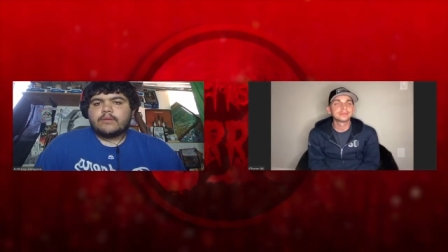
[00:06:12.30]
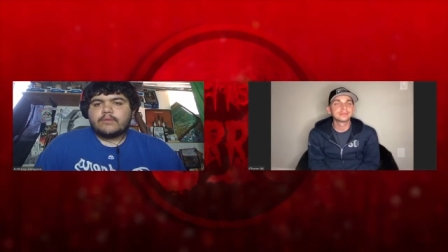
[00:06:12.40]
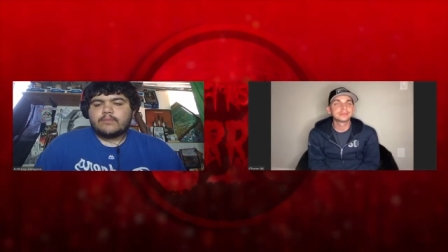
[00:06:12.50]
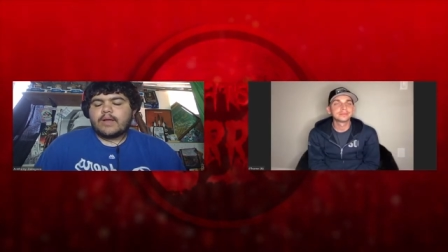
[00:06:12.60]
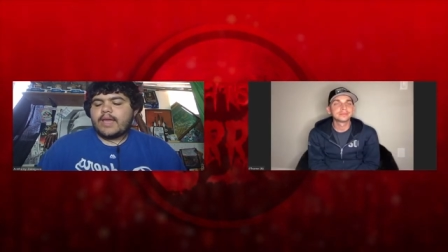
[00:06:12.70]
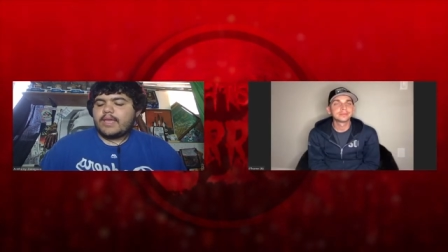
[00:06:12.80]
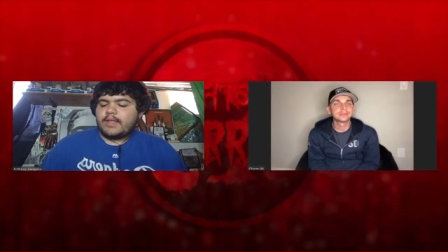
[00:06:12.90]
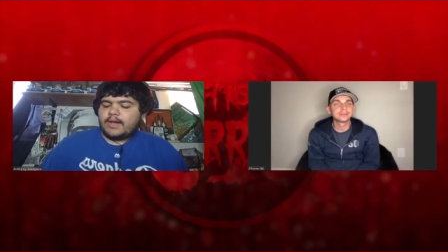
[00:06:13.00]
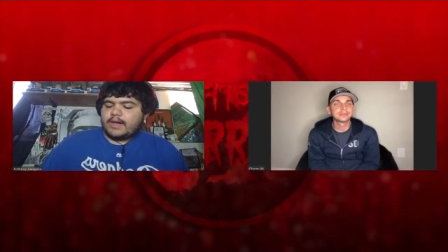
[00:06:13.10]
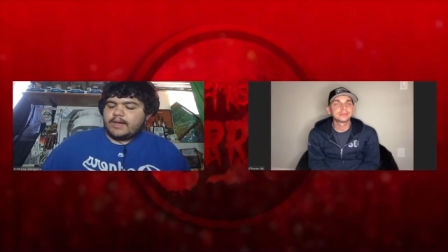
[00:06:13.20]
Right,
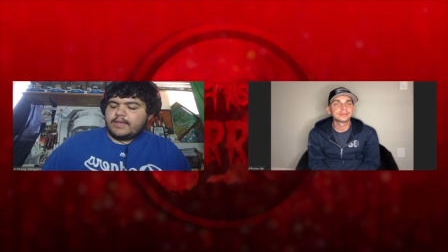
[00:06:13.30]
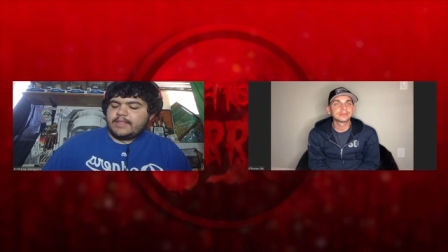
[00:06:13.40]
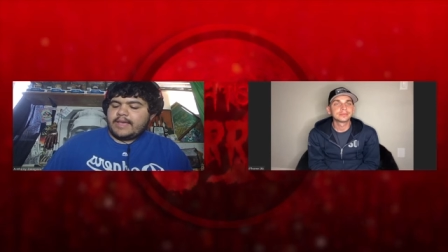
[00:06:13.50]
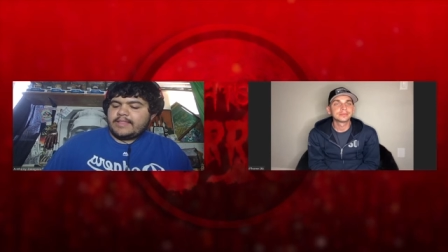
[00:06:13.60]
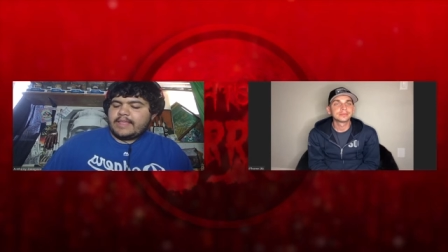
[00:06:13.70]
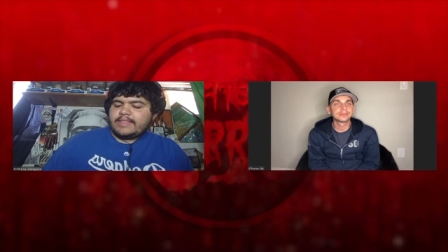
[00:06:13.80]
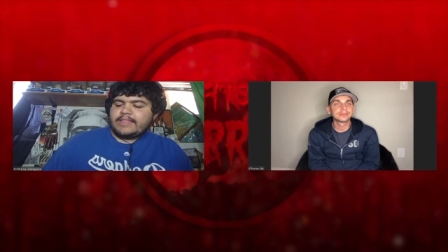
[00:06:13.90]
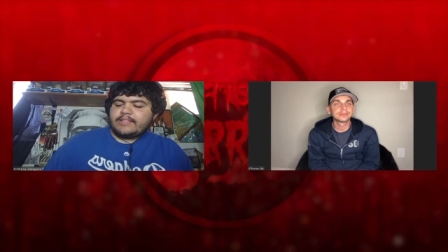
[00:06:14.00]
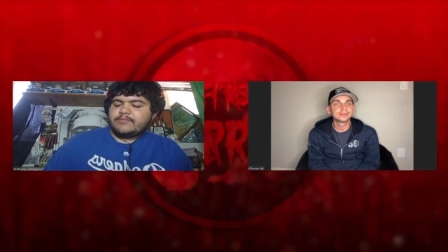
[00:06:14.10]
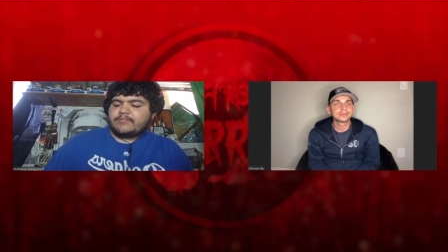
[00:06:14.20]
uh, and and I think
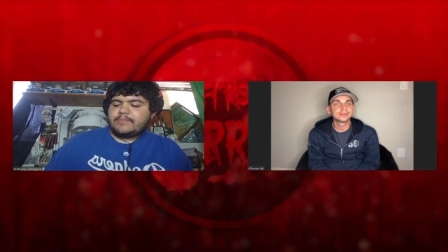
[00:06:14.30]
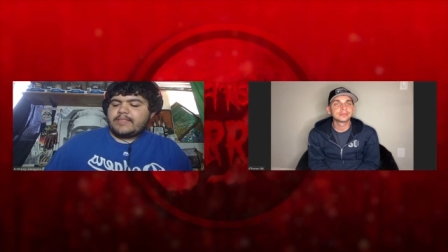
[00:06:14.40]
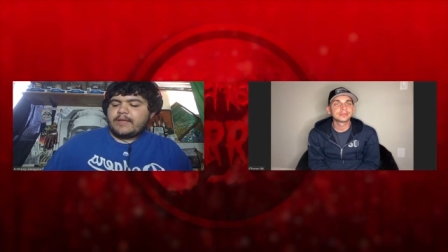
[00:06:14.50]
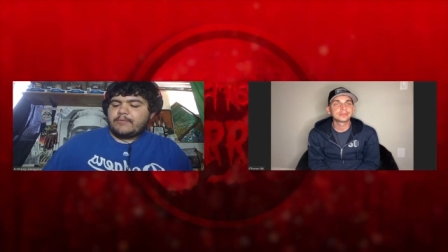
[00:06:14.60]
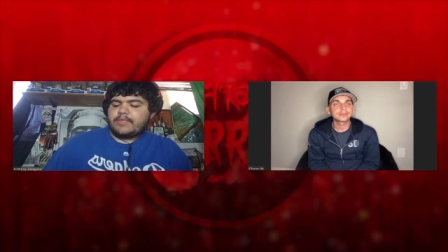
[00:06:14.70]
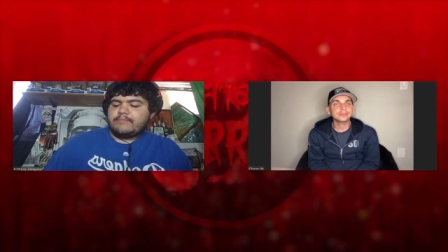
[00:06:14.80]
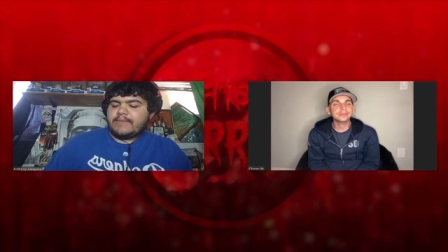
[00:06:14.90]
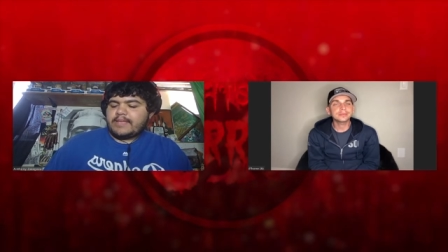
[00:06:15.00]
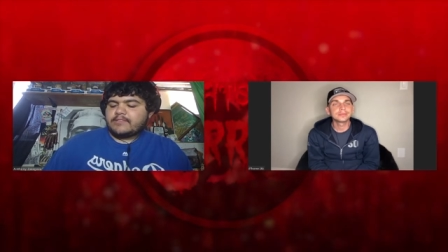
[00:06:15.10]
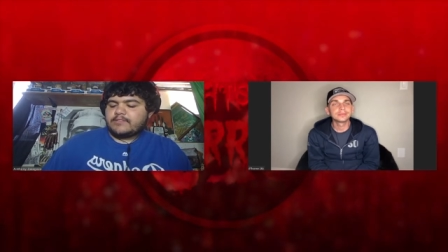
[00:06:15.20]
that's something that really
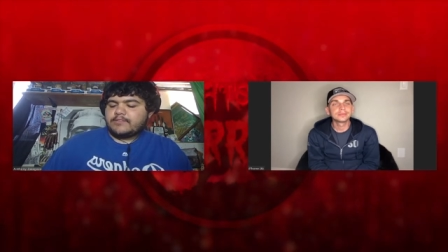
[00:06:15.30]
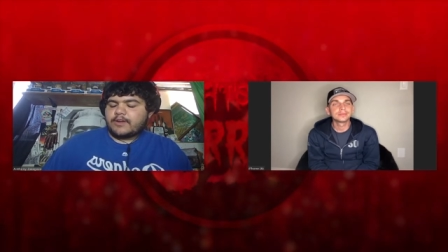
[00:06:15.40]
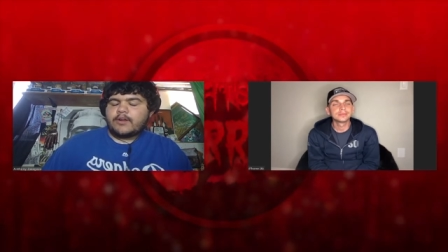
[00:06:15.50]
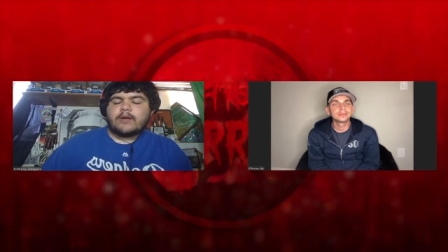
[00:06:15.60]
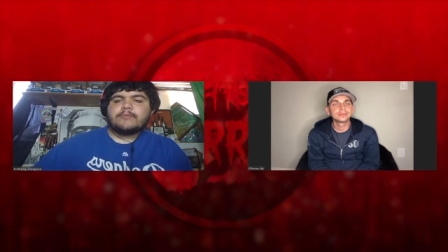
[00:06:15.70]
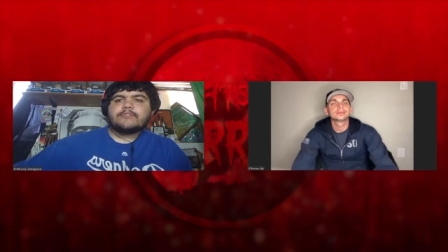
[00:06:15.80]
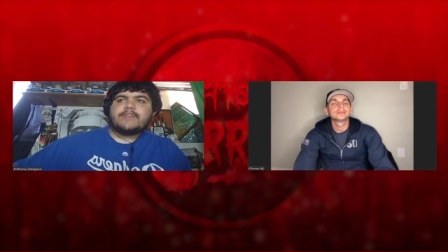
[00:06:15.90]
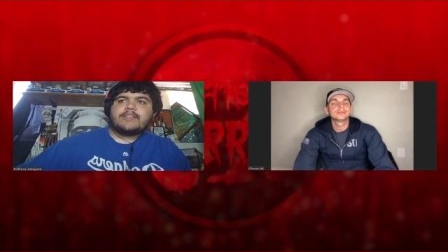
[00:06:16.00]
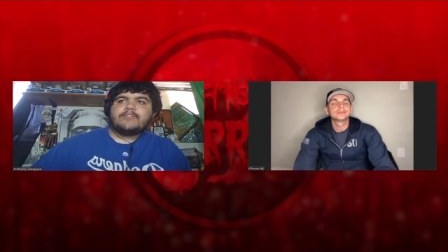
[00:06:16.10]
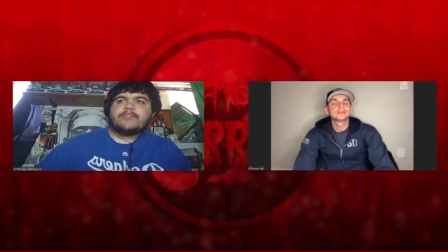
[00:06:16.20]
makes Dark Harbor's
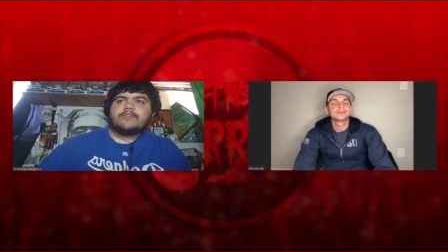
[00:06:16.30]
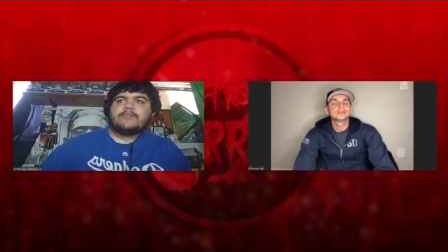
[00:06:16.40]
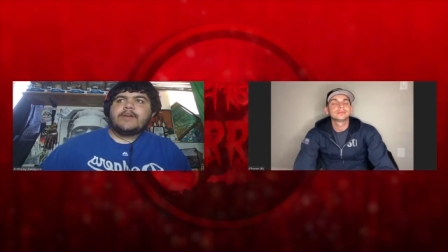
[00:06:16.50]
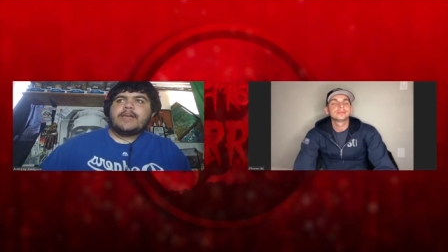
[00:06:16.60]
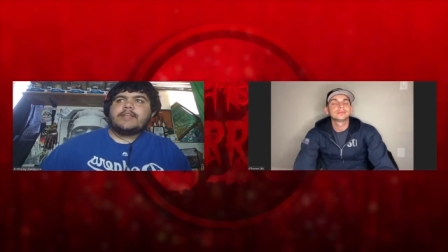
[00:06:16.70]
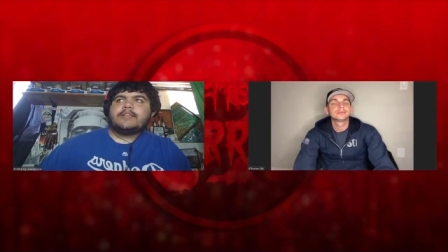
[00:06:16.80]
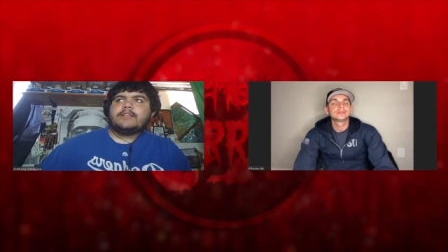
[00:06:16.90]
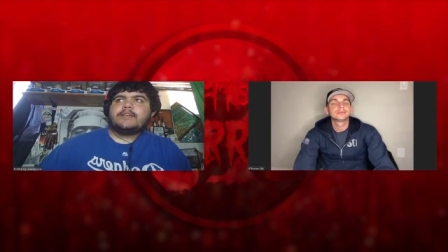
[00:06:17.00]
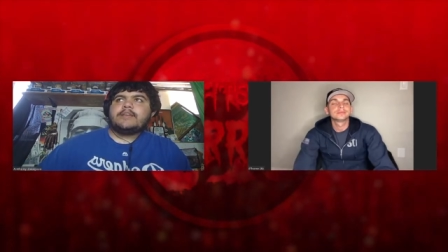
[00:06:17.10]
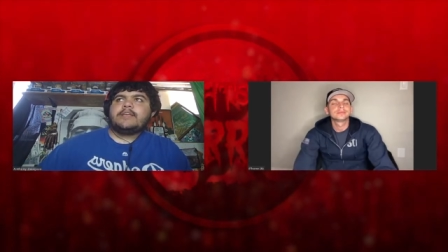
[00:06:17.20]
event too, and
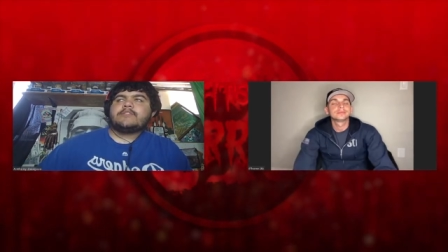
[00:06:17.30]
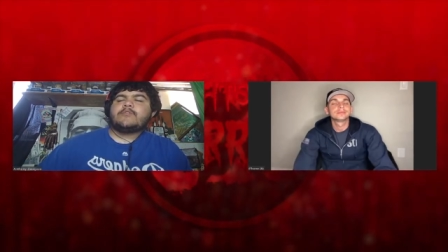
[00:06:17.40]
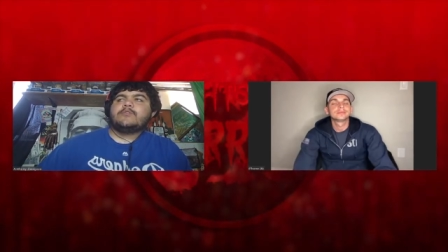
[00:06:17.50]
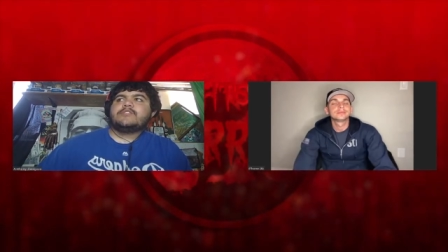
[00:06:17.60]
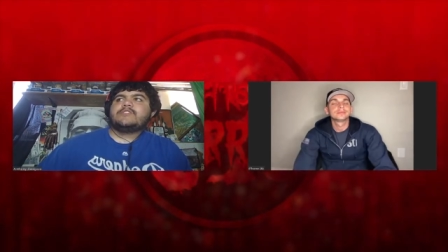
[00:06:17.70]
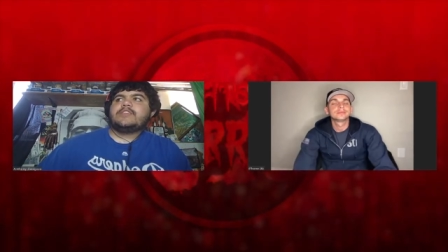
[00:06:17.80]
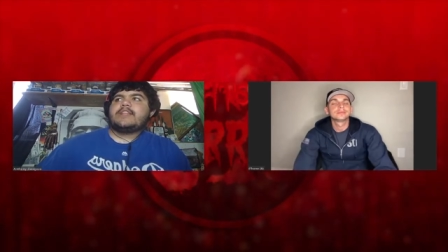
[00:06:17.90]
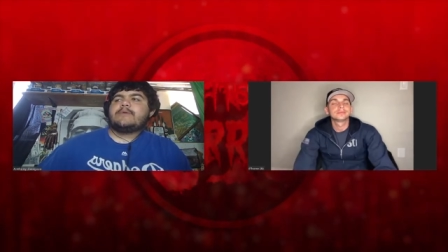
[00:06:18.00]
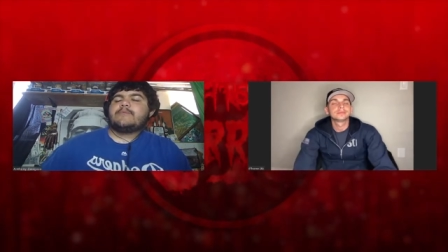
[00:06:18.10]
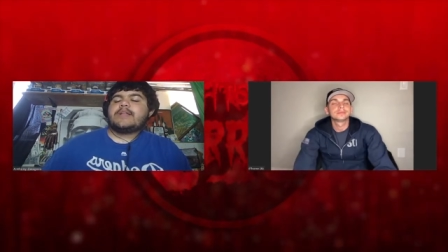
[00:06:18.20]
it's cool to see
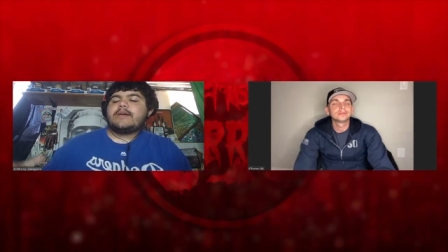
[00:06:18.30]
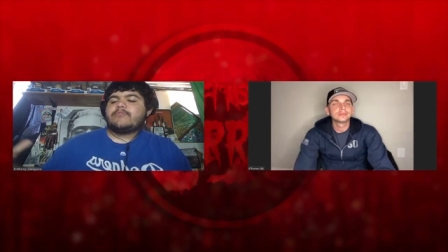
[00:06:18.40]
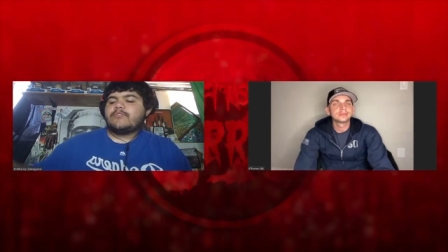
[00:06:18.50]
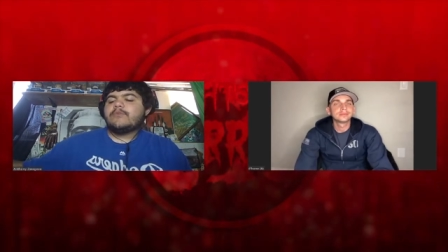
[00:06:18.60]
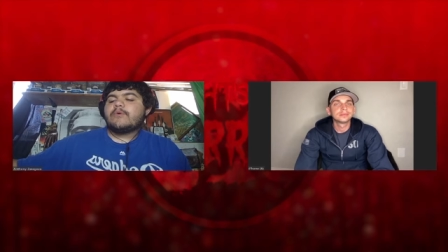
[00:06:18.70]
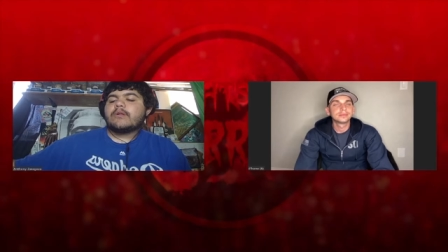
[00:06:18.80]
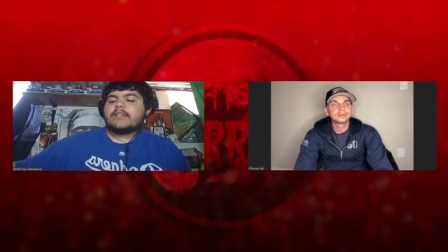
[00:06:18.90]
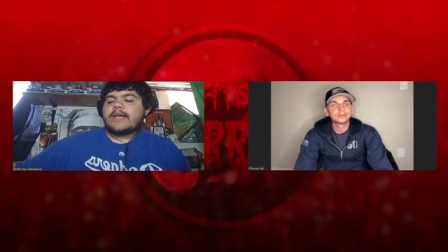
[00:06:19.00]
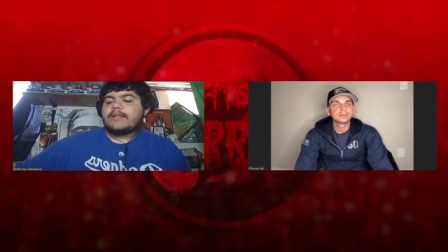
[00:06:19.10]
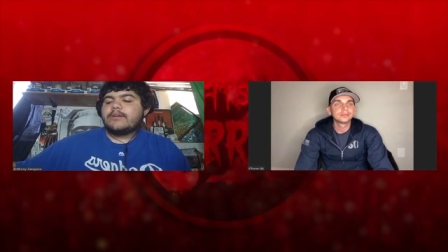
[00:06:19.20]
that it went out to
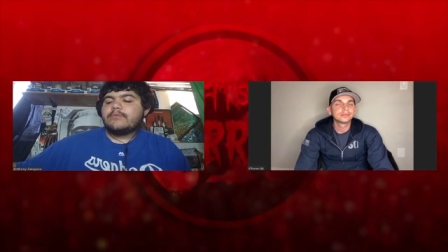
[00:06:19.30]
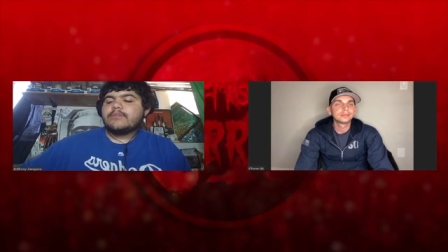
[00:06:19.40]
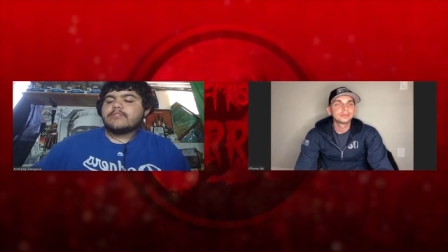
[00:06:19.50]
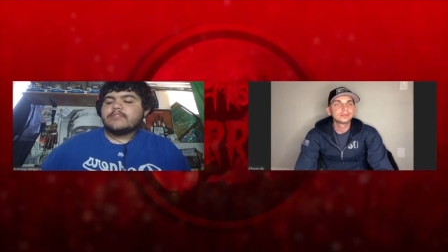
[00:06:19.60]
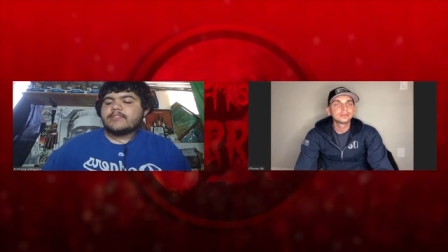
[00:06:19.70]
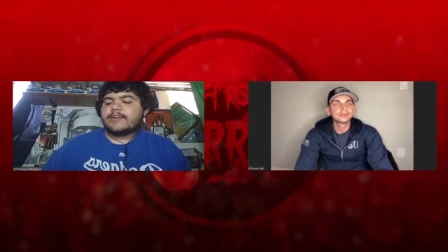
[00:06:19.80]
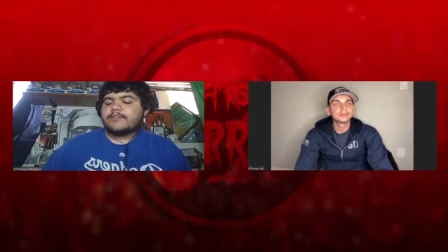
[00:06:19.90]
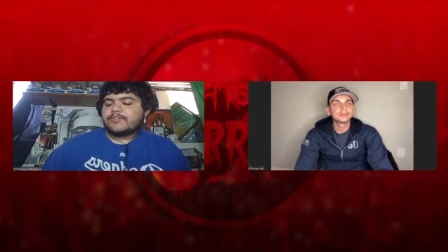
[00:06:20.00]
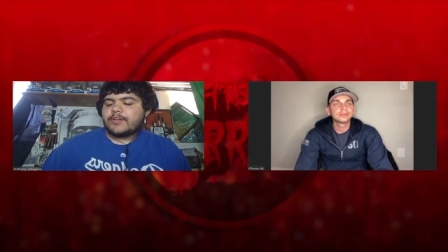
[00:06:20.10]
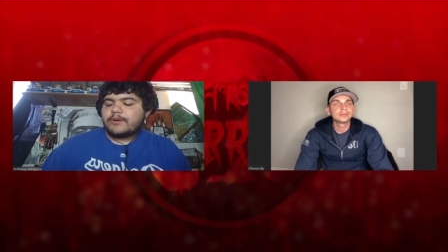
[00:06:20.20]
Orlando was the
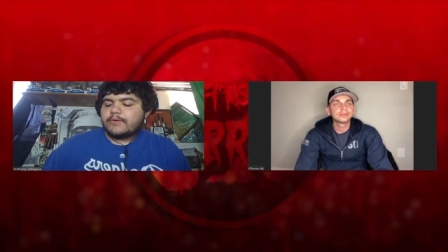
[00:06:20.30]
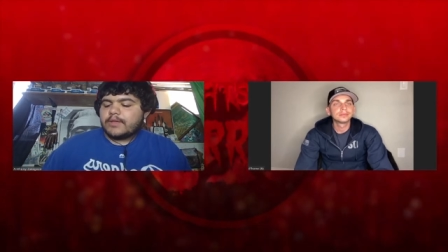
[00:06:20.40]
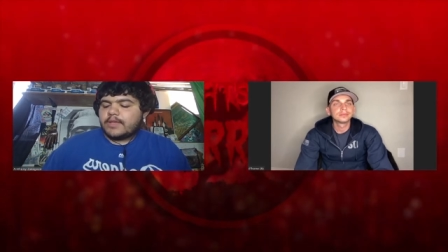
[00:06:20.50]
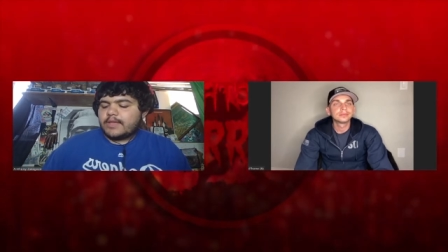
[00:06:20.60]
Slider Show.